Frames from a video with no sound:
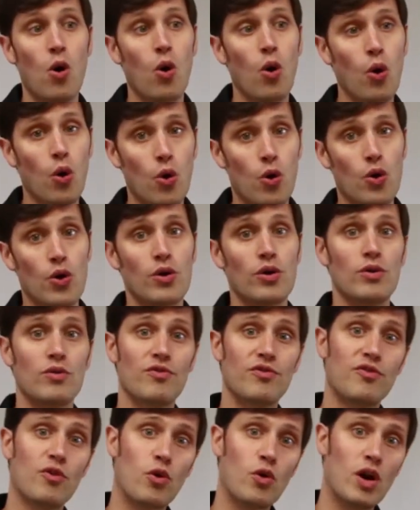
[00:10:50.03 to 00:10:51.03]
Or
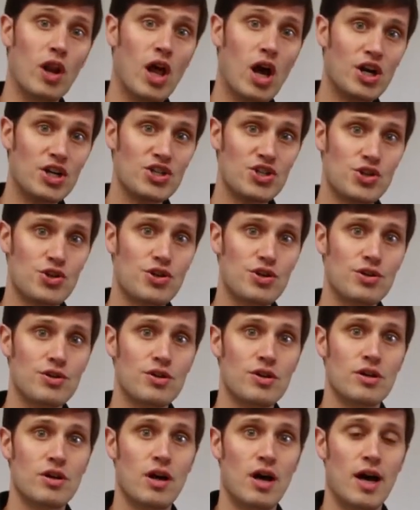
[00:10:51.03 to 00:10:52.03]
for
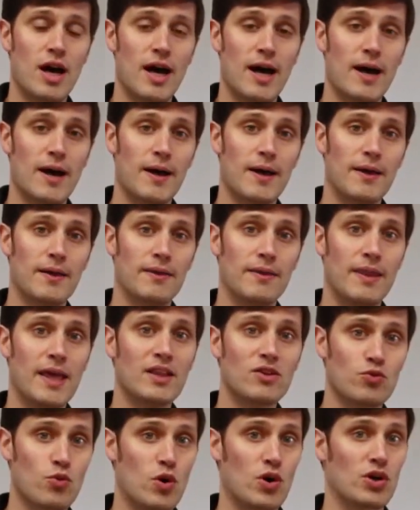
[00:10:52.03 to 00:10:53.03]
larger
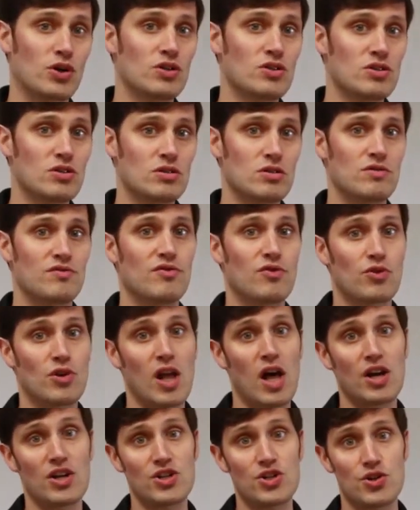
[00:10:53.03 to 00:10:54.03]
networks, for
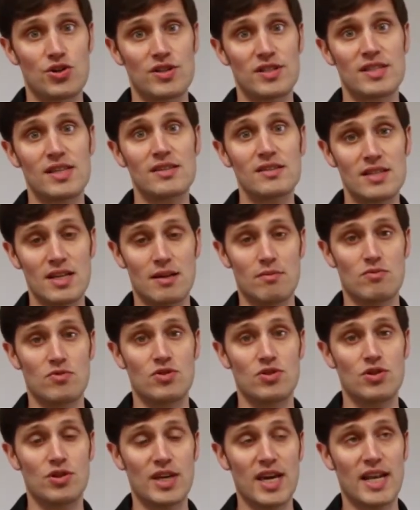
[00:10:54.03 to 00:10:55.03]
larger
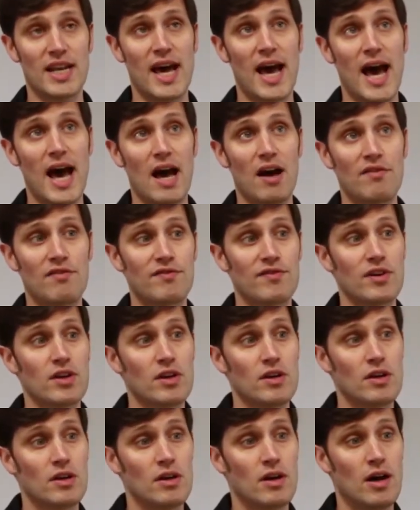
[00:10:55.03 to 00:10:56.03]
systems, you can have
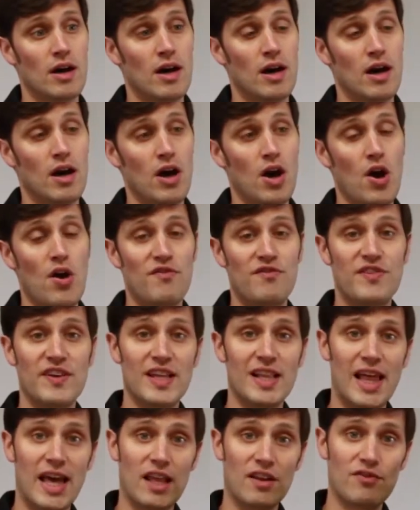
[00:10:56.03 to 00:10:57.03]
a
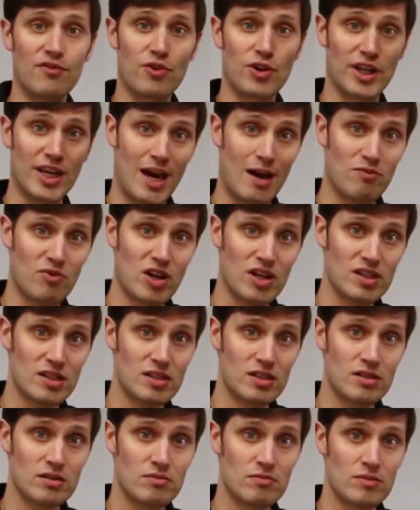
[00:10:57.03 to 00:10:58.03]
VLAN for
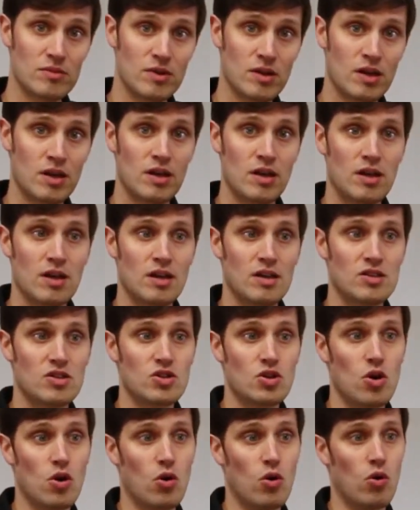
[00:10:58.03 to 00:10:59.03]
cameras.
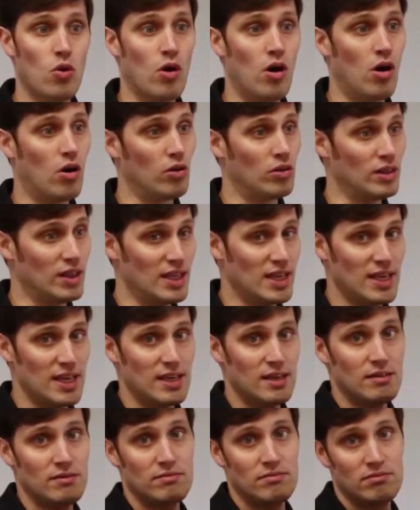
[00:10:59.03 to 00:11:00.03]
So
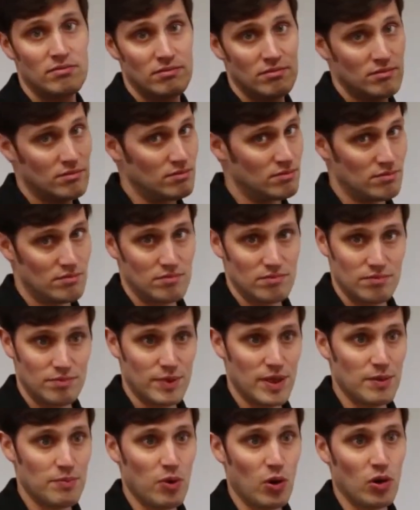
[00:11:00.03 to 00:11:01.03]
only
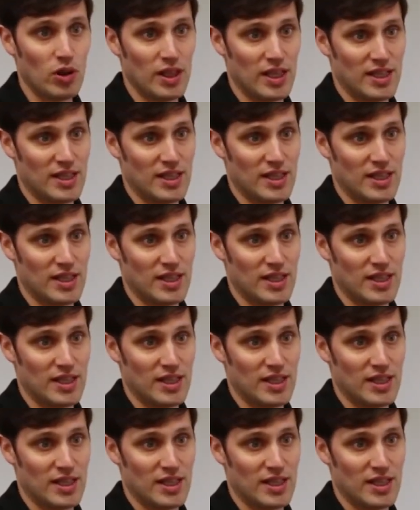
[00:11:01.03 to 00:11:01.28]
people